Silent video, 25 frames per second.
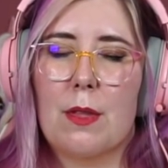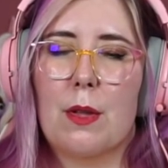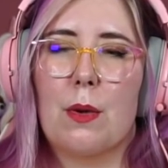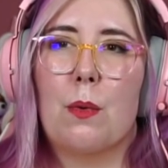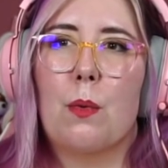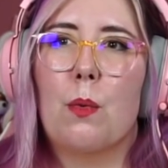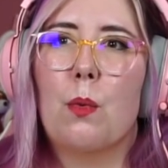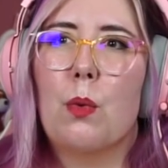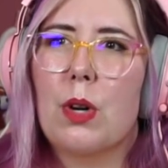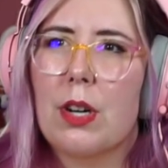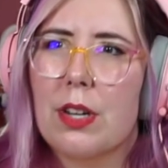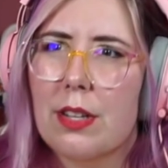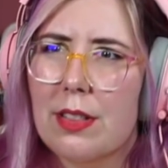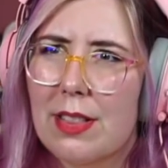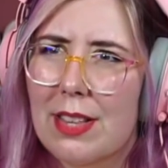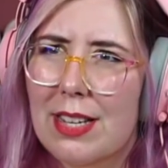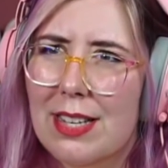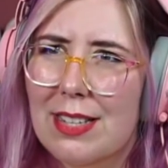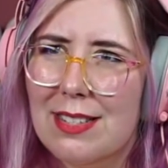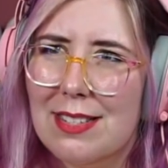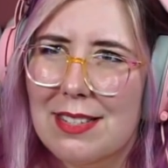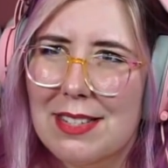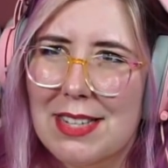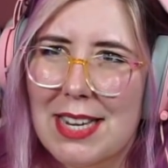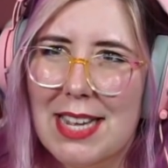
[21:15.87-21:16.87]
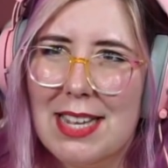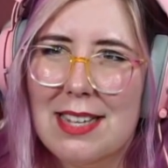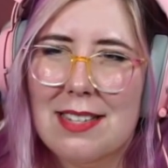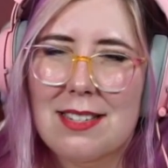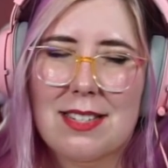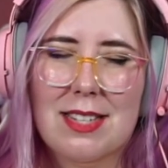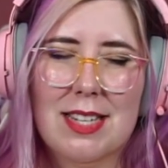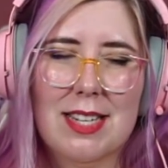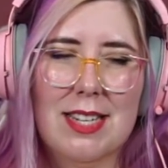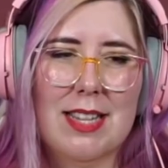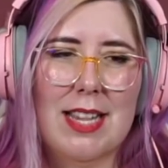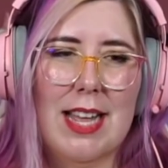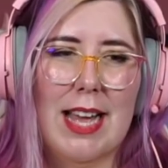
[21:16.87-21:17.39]

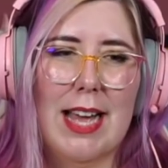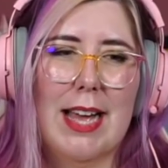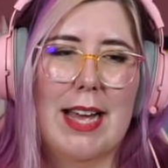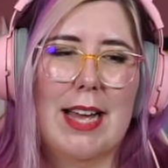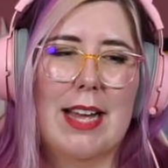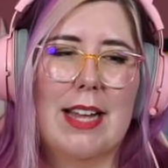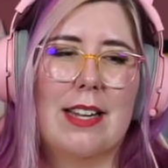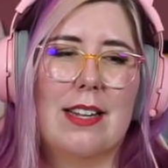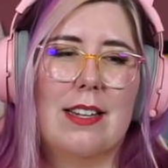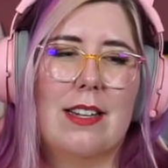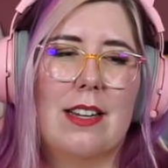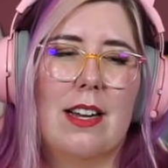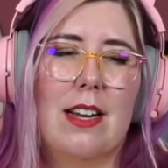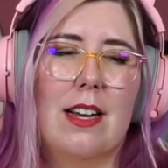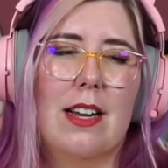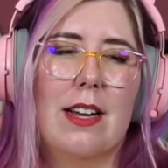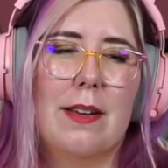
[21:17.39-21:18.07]
worthlessness, and that